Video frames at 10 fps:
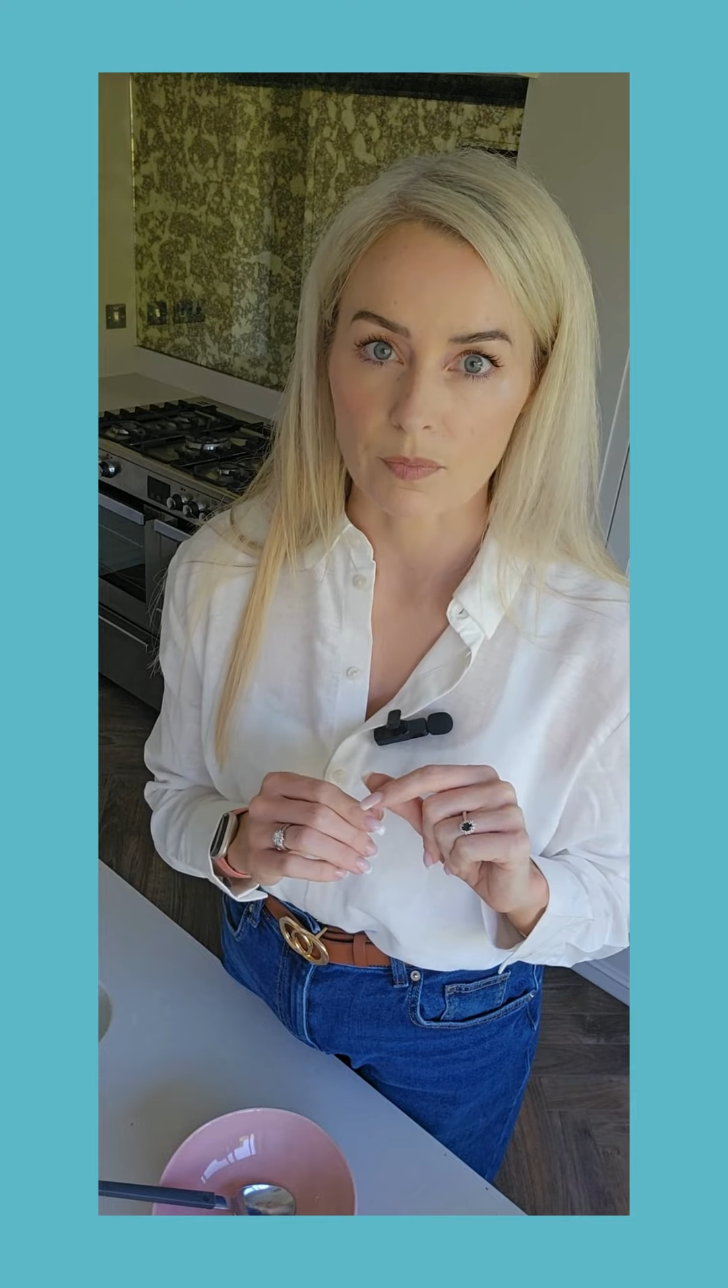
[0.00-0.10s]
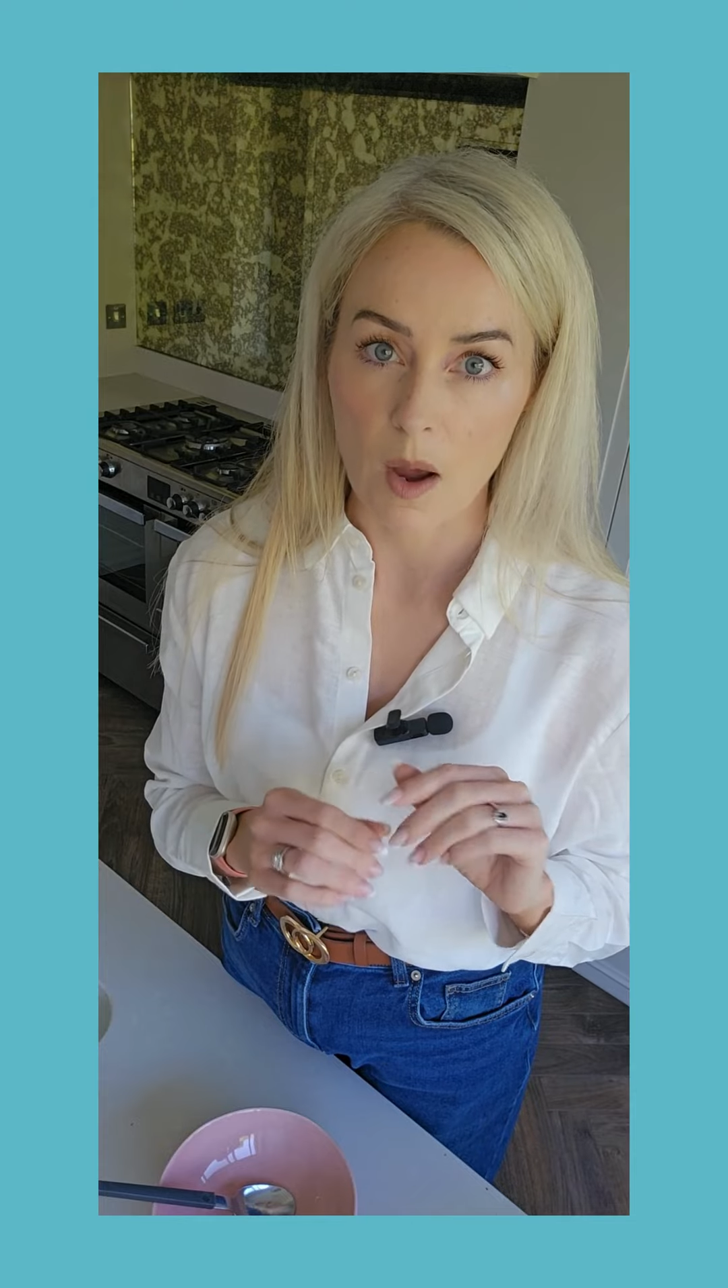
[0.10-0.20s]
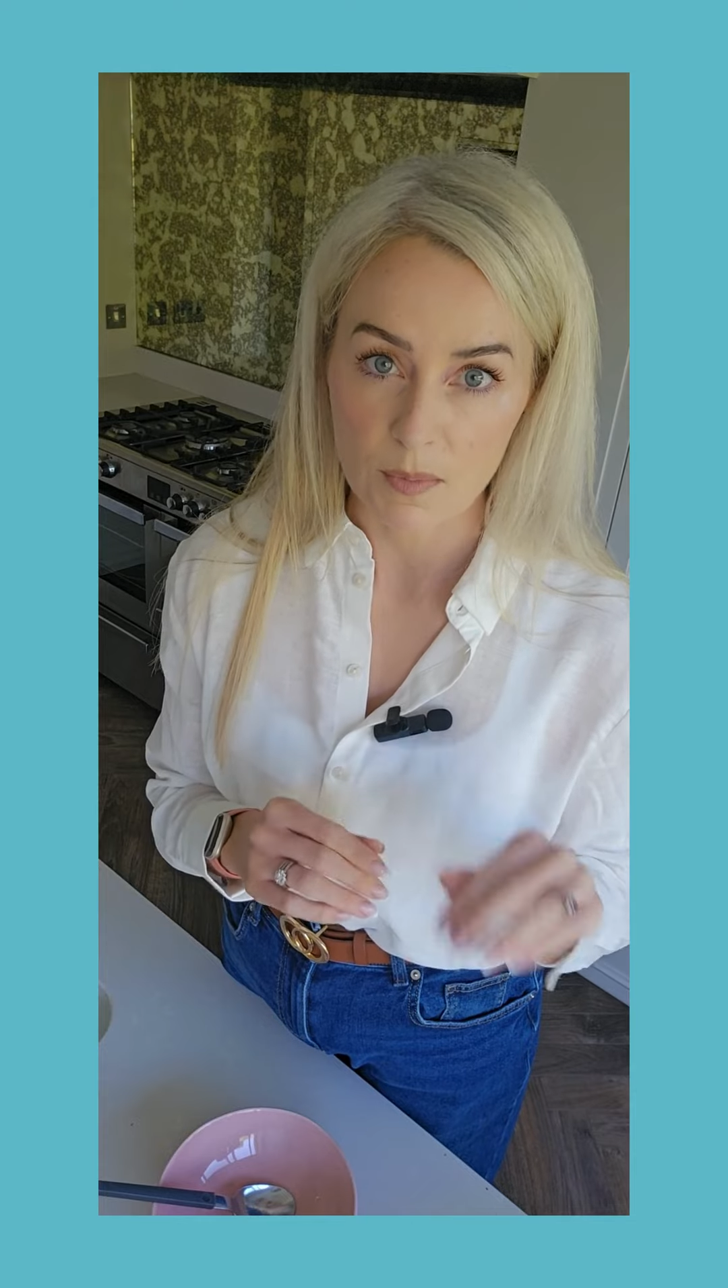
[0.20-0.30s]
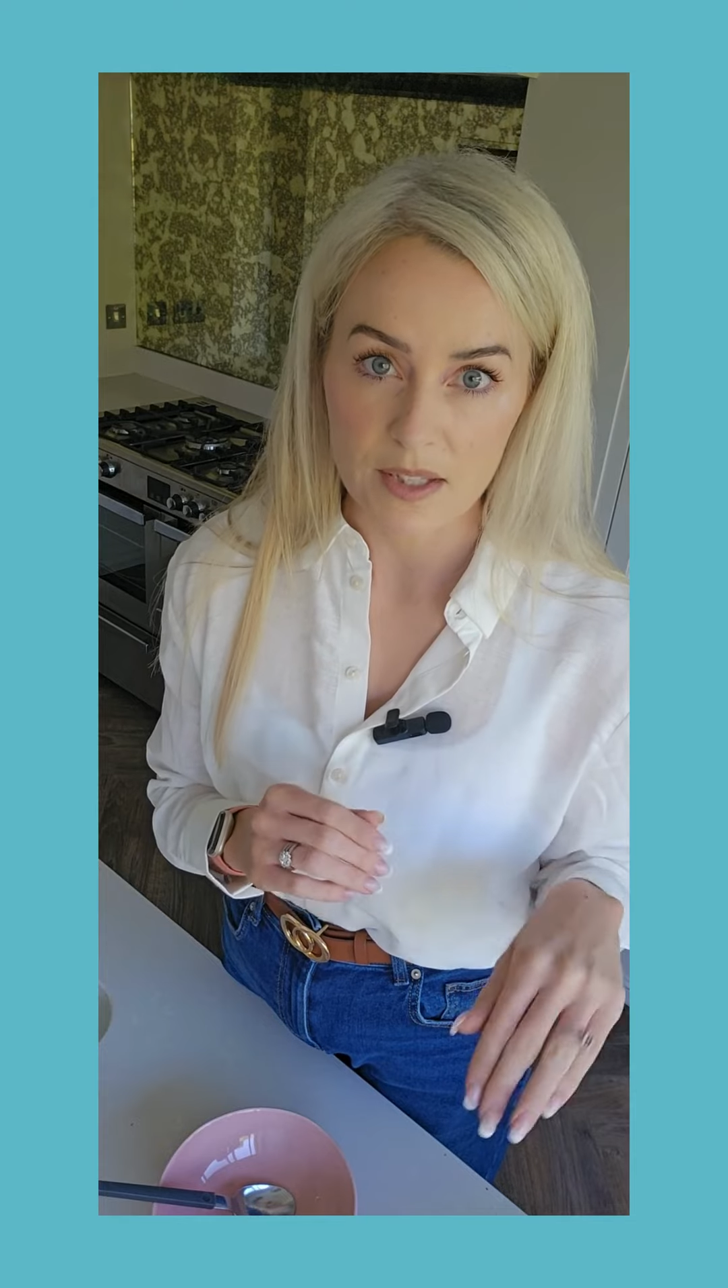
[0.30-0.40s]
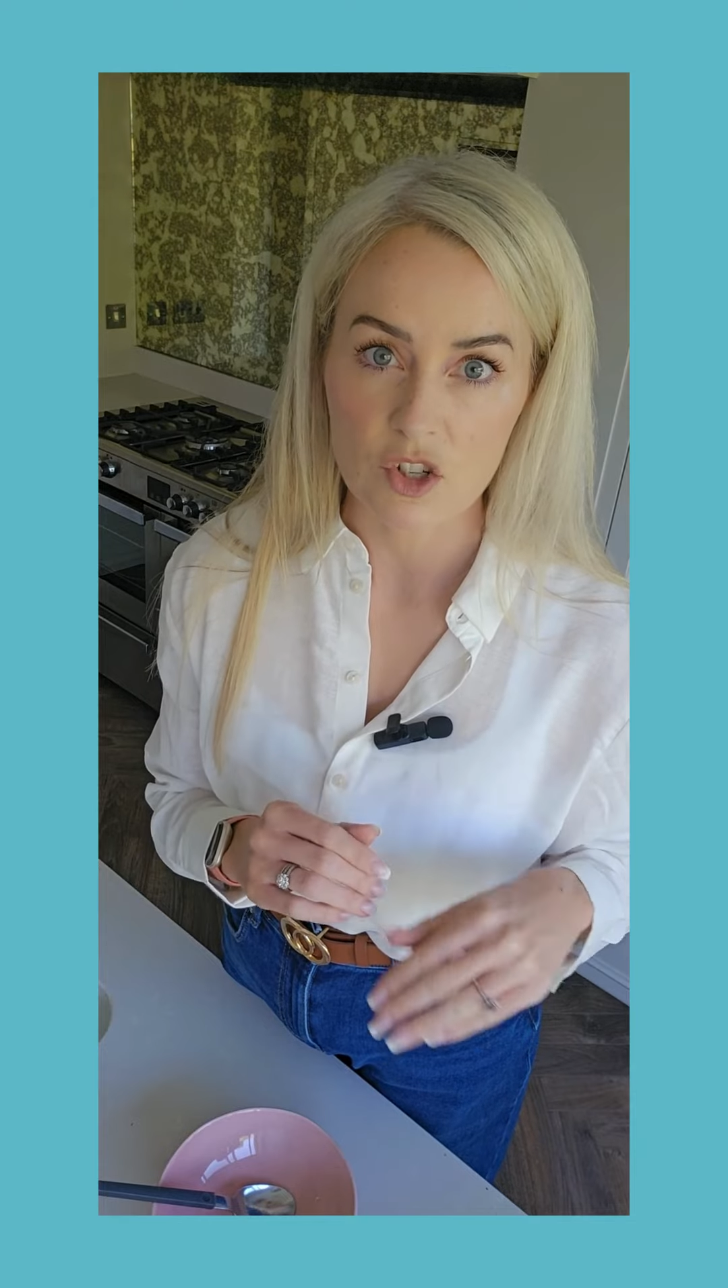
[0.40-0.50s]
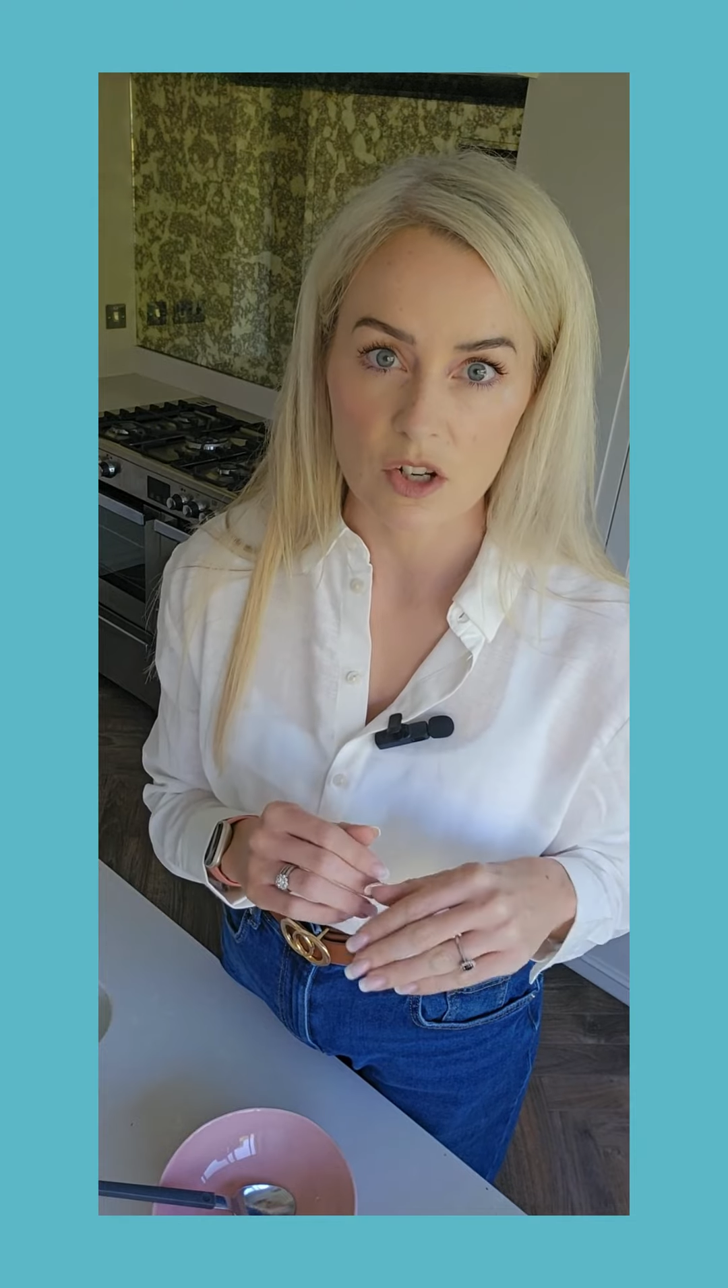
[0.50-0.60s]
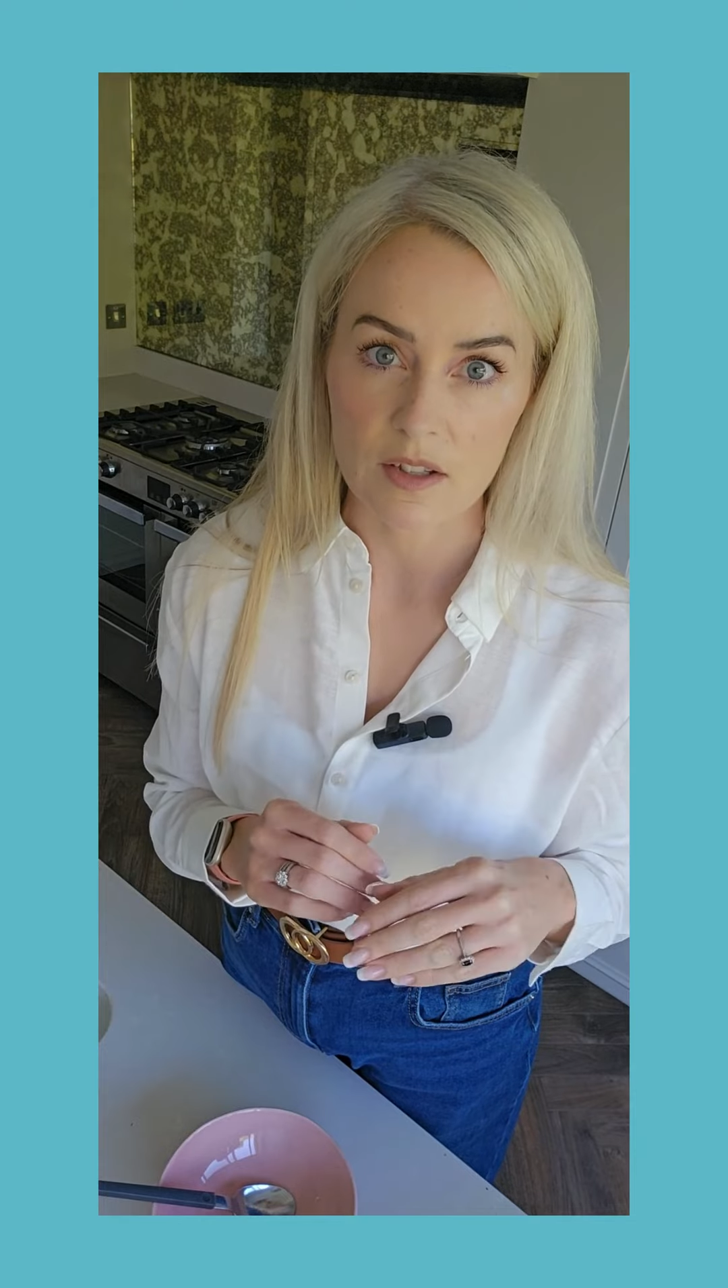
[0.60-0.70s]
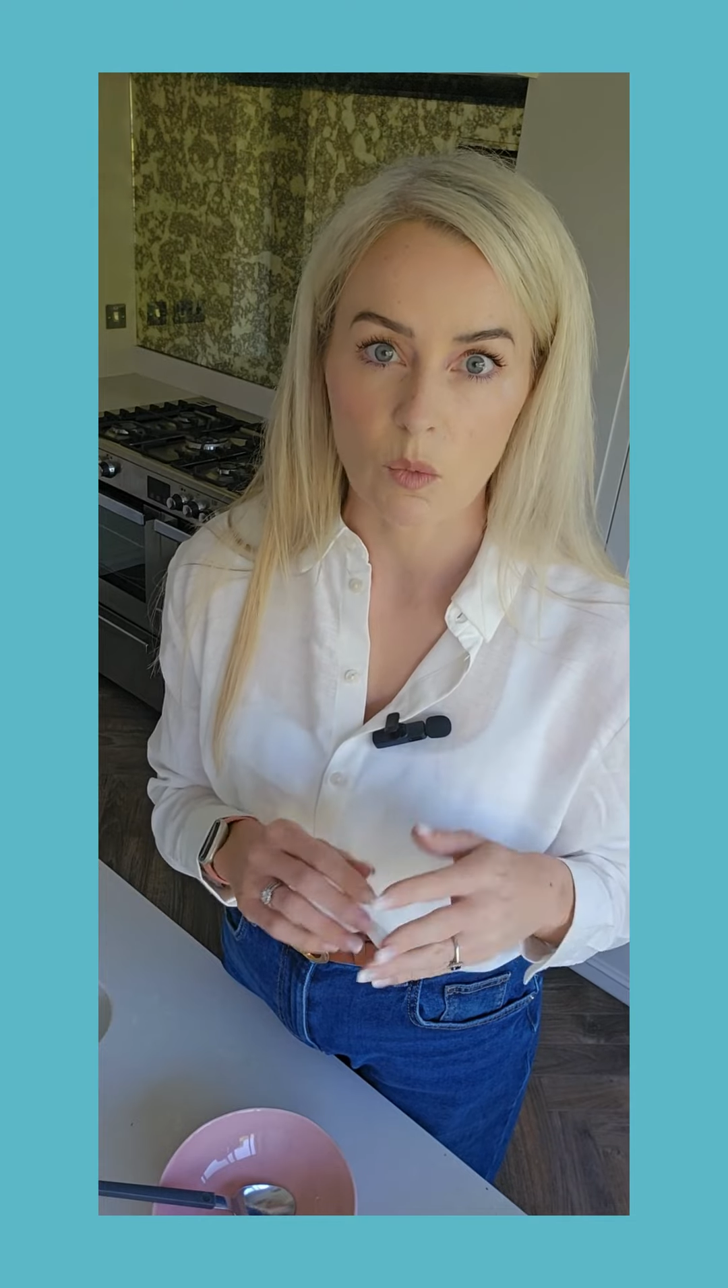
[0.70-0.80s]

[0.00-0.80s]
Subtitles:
composition.